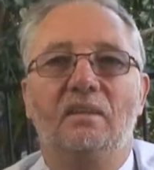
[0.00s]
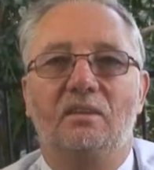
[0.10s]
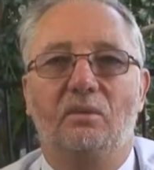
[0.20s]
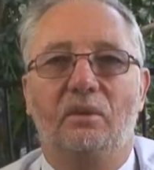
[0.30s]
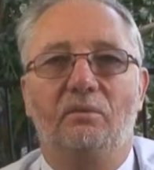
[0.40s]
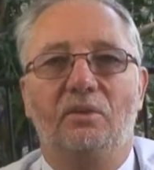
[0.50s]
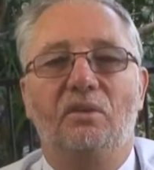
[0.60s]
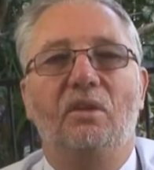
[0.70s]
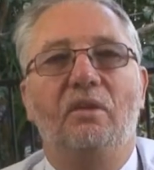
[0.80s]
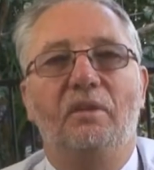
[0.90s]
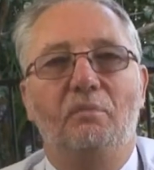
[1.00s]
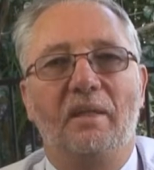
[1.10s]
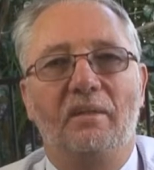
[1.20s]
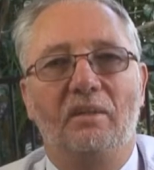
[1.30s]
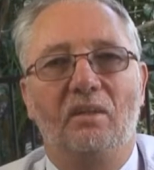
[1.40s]
so I can retire in the
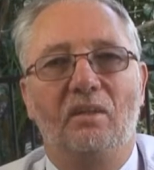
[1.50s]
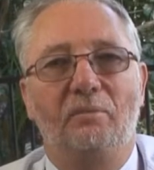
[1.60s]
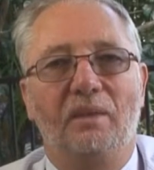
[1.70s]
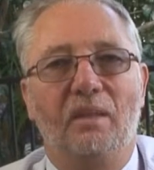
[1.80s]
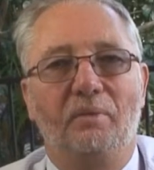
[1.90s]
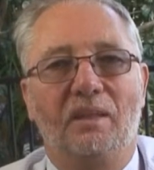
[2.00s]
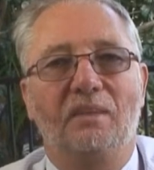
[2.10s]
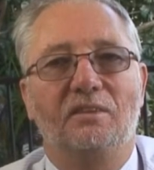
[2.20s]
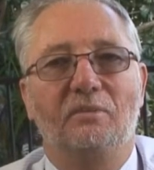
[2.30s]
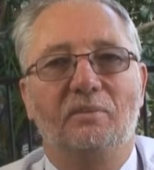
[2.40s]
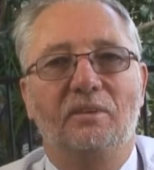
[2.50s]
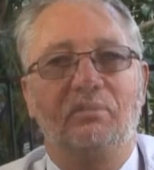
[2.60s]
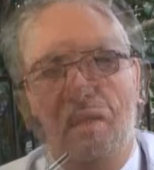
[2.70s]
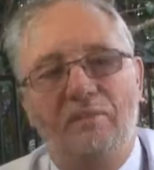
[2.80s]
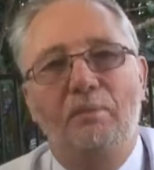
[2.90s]
manner that I've become accustomed?
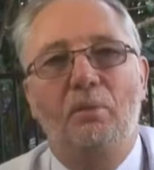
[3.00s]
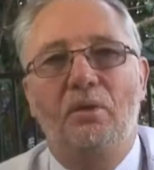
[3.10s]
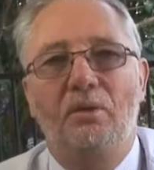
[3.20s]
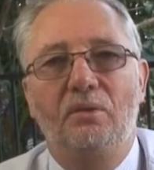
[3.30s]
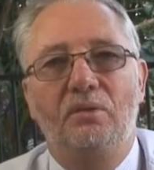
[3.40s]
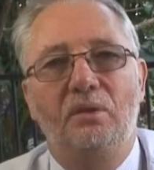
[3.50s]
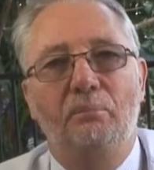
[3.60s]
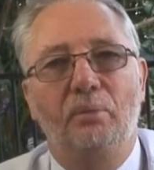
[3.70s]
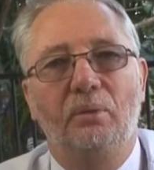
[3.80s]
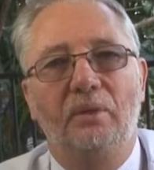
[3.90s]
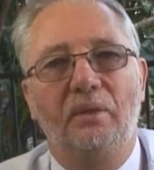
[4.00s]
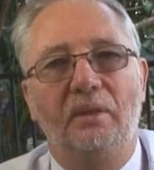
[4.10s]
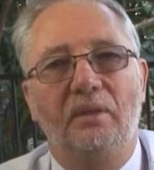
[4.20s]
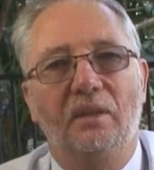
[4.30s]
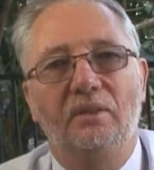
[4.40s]
Everybody who's an
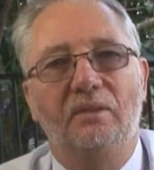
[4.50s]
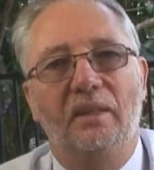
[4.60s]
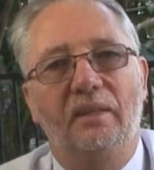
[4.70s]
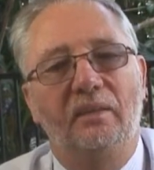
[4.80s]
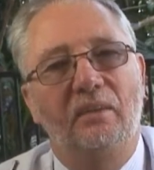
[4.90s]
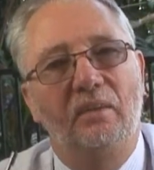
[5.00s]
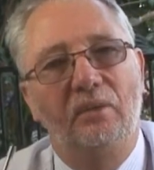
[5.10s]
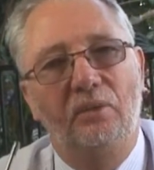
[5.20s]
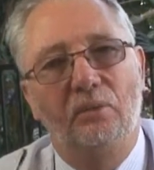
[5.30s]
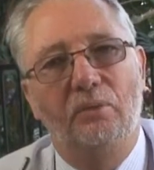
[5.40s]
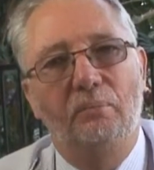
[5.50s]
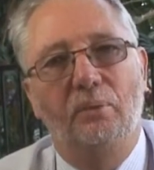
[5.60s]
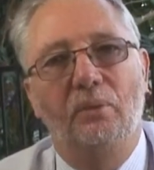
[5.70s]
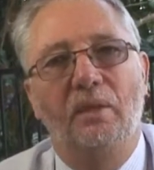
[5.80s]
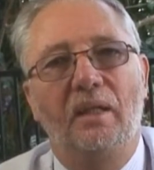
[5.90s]
employee knows that your
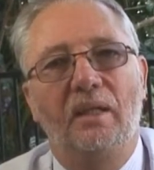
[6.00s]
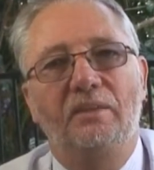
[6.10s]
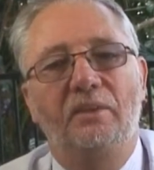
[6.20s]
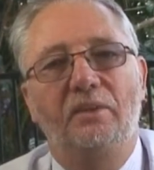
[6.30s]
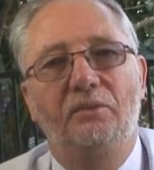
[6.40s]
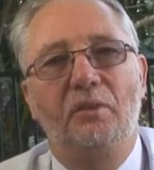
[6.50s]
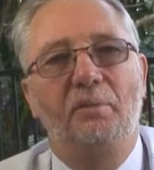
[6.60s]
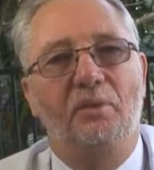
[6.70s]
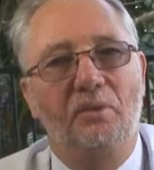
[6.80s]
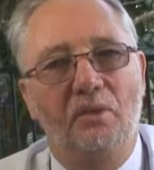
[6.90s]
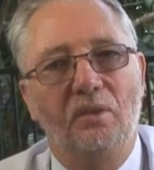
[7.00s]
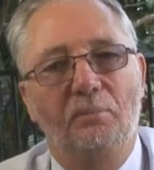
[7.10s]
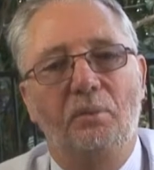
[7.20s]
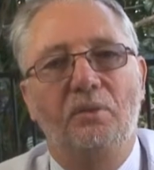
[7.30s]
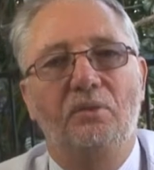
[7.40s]
employer has to contribute
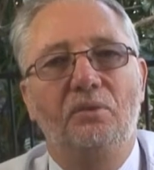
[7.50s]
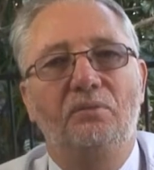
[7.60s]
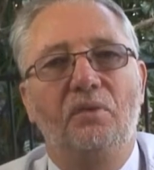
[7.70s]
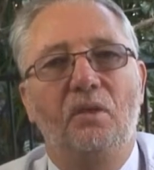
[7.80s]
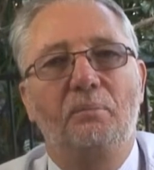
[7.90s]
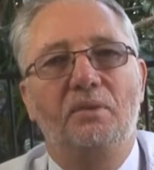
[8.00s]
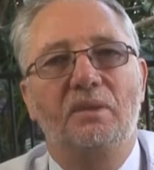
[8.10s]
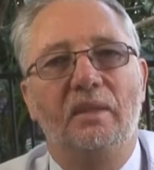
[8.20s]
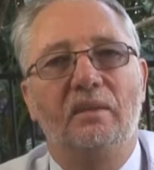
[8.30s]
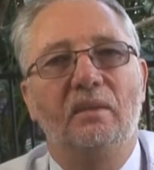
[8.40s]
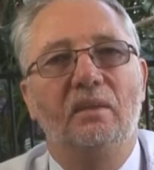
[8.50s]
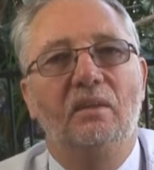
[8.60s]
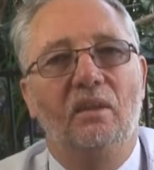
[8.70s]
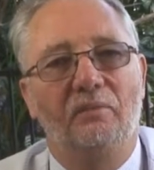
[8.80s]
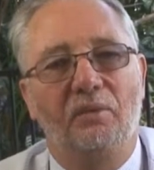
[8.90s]
9.25%
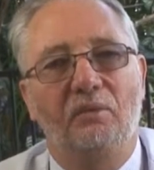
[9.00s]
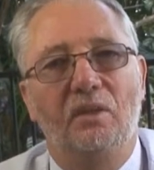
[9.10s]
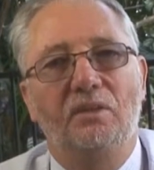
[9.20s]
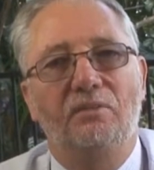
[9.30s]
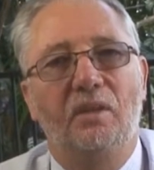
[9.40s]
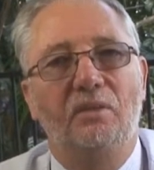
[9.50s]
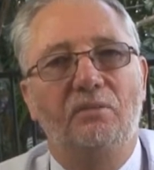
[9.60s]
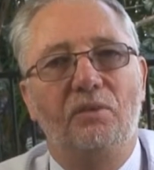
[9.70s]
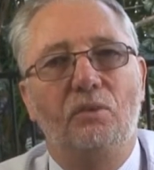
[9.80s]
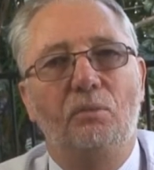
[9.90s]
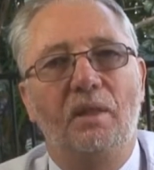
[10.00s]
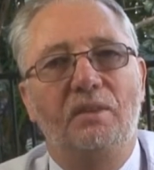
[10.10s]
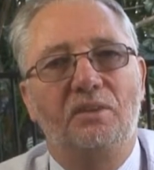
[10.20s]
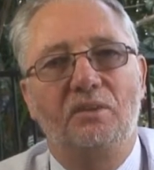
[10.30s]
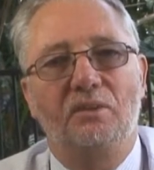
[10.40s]
of the gross value of your
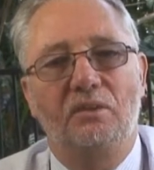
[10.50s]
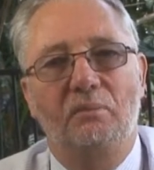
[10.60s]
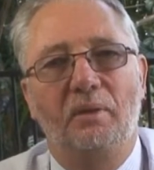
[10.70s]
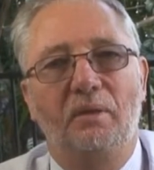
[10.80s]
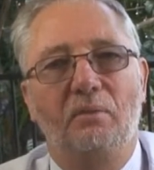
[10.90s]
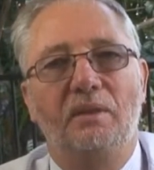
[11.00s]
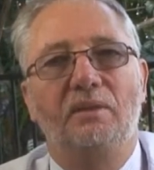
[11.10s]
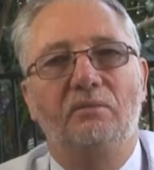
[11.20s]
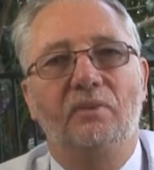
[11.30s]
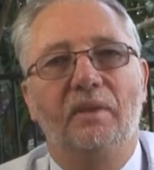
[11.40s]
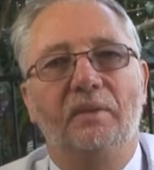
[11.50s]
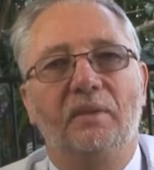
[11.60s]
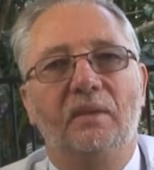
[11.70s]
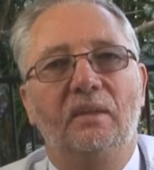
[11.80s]
wage to your superannuation fund